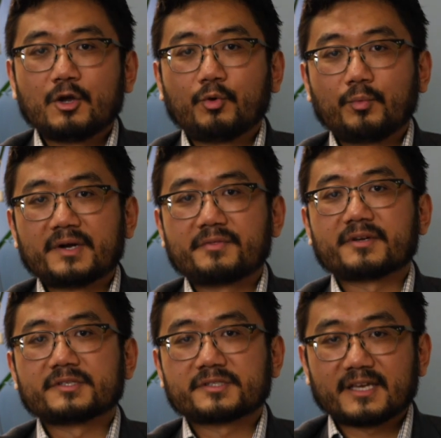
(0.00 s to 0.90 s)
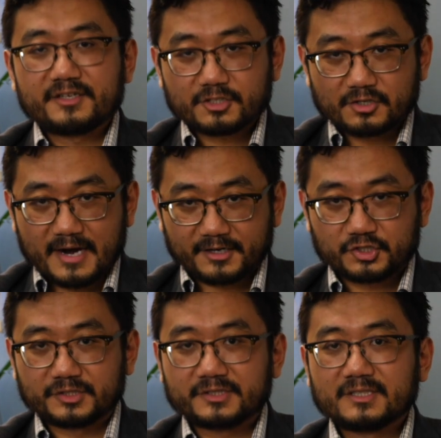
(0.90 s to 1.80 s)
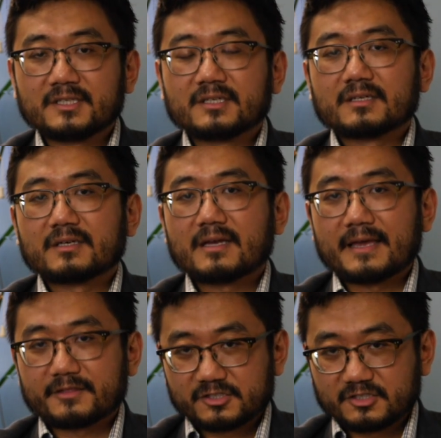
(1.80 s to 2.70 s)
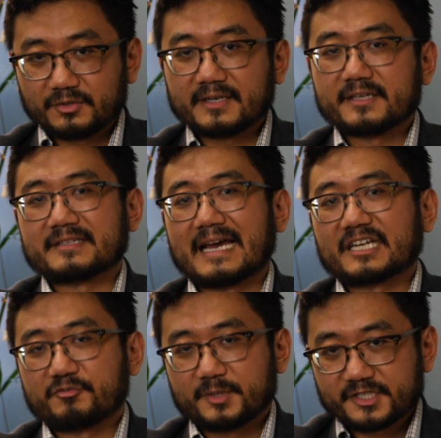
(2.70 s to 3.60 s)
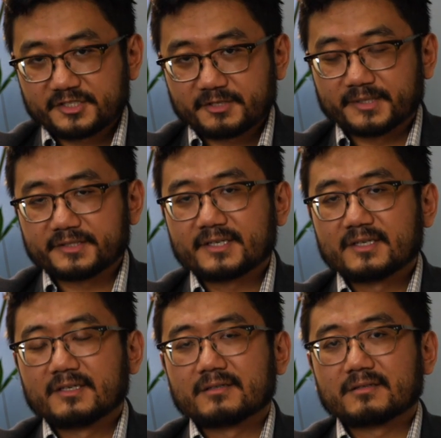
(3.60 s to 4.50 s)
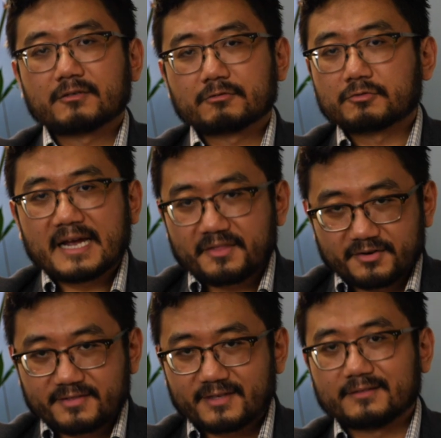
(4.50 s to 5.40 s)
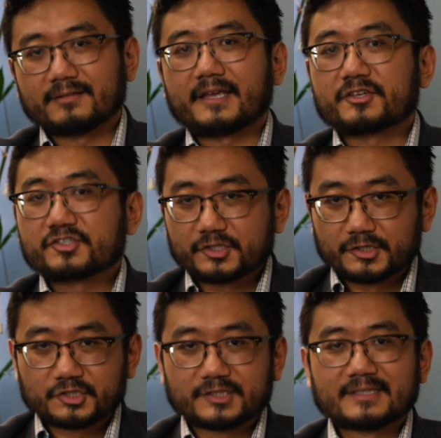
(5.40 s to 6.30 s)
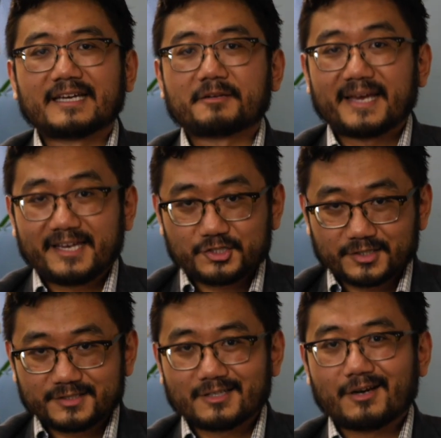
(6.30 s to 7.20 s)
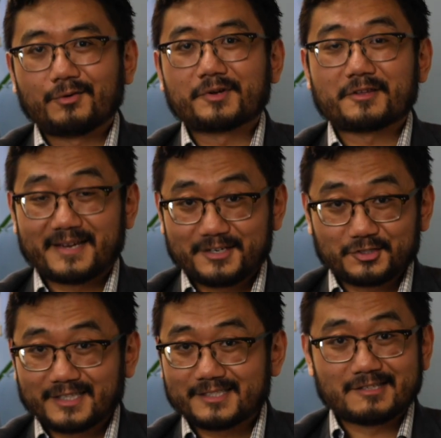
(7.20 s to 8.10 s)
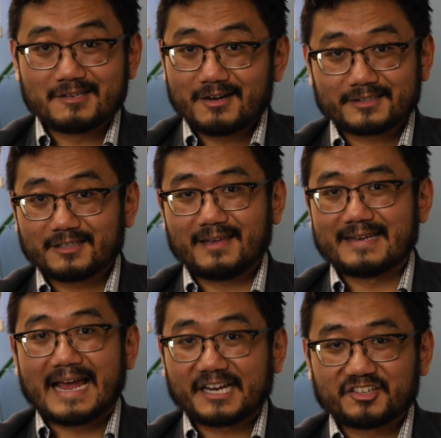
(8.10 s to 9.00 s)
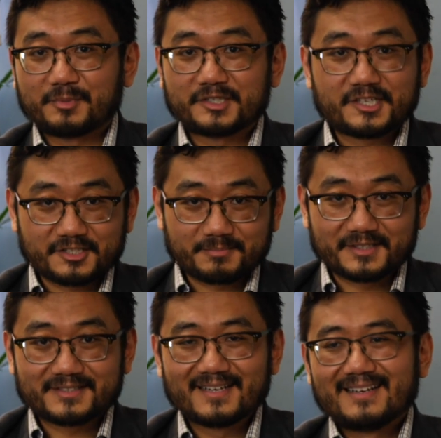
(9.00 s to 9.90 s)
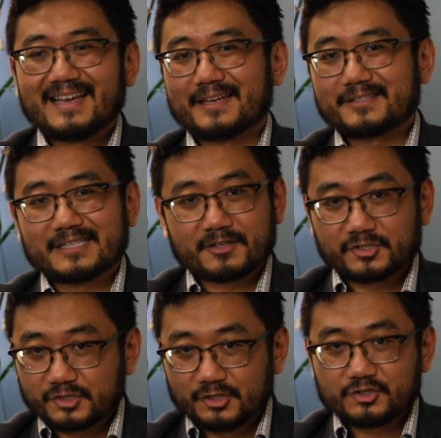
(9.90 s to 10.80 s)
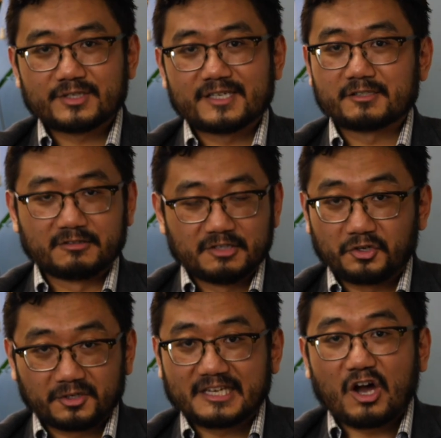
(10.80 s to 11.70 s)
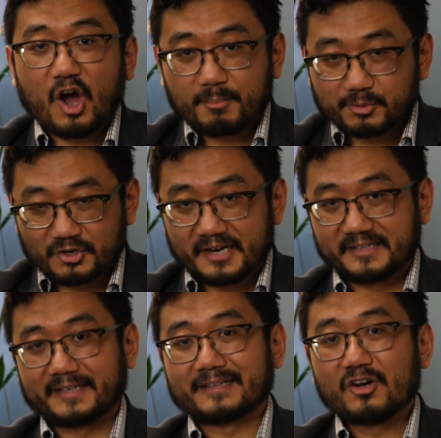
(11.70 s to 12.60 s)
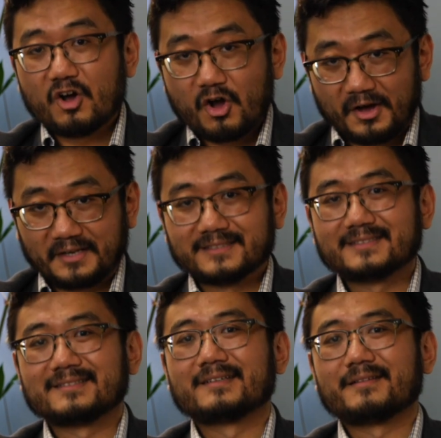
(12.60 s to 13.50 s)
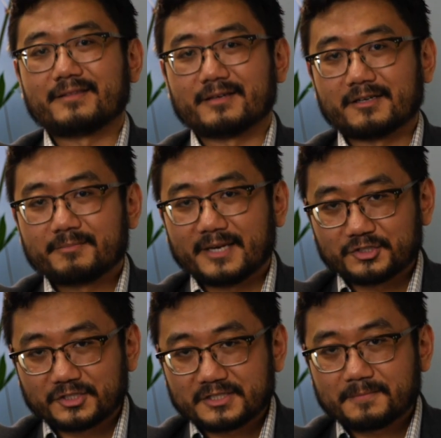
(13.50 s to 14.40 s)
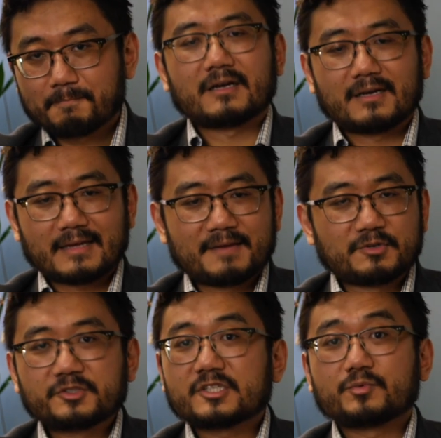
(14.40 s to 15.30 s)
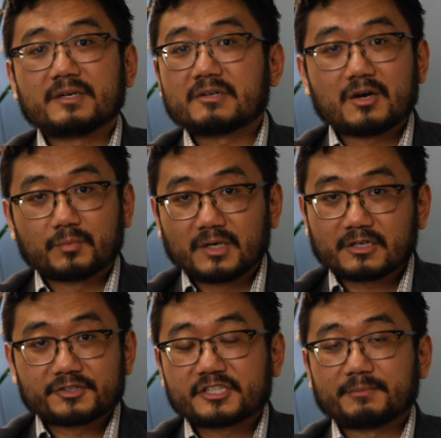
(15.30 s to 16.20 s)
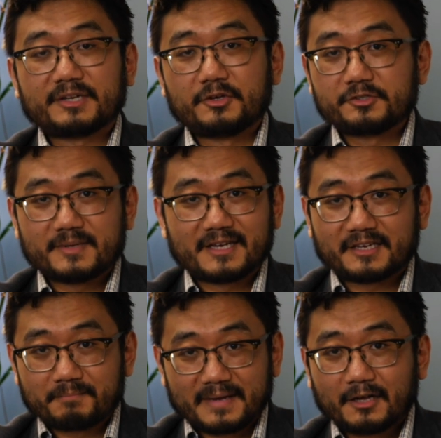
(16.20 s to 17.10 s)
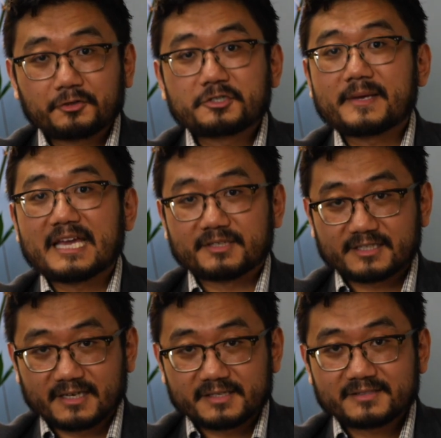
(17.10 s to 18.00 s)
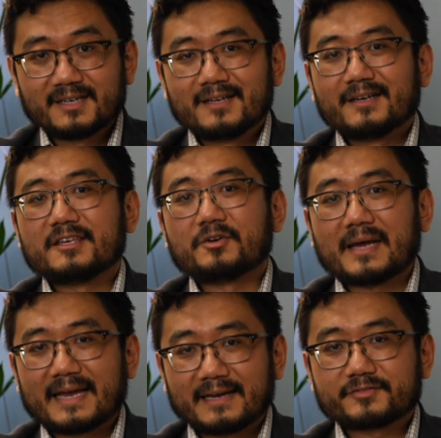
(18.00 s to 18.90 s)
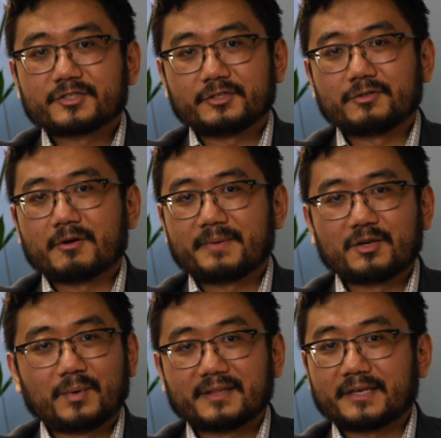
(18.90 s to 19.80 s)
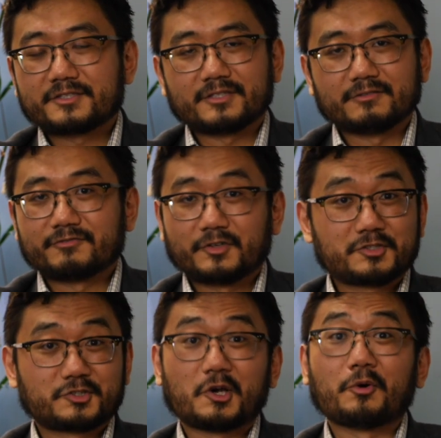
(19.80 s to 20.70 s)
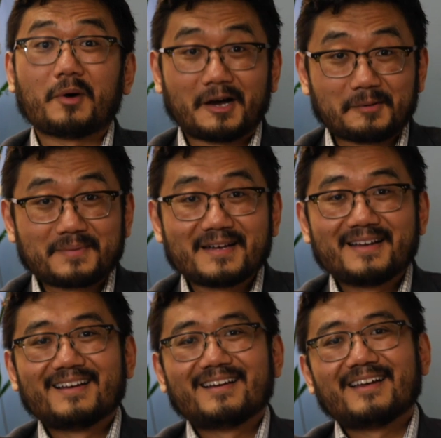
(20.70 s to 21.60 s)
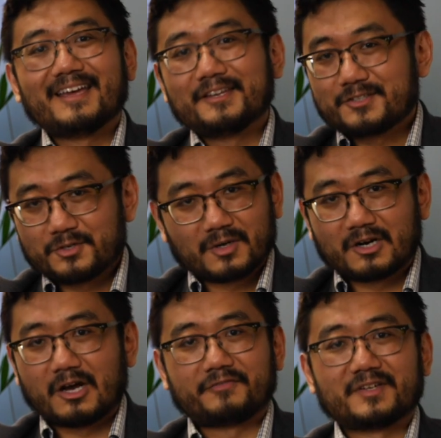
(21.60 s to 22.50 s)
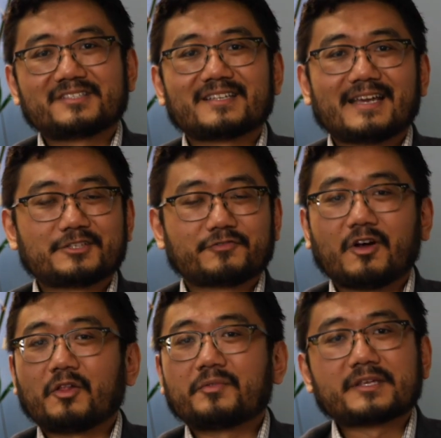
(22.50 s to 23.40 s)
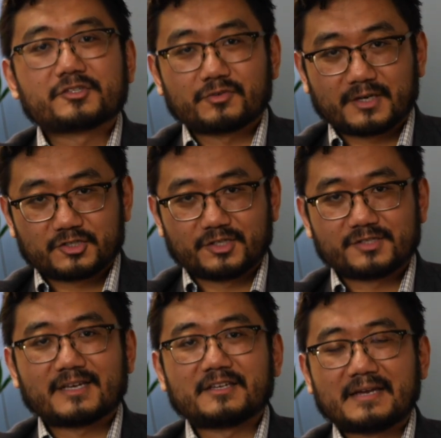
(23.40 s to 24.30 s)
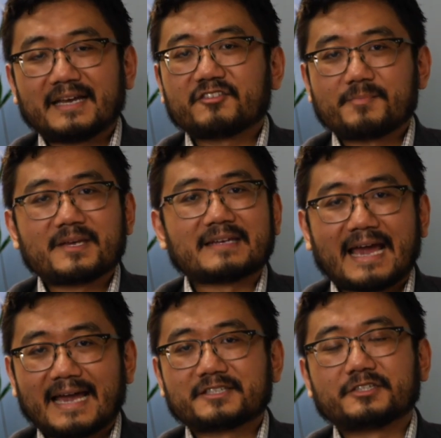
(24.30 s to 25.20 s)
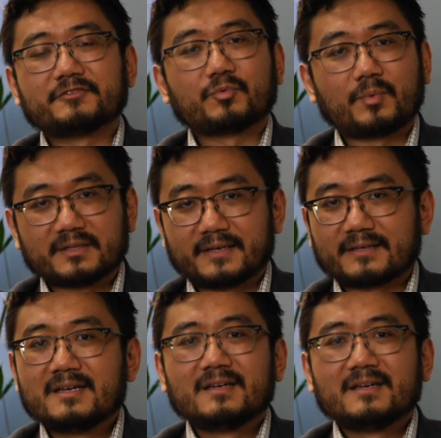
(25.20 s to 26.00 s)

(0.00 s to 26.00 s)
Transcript: where there's interaction and the student is an active participant, rather than like a surgeon and a patient, where the patient is not an active participant and instead the surgeon is literally operating on the patient. Hypnosis will not work on someone who's being compelled to be hypnotized. You have to be willing to first show up into our office and to follow the instructions, and you have to be an active, willing,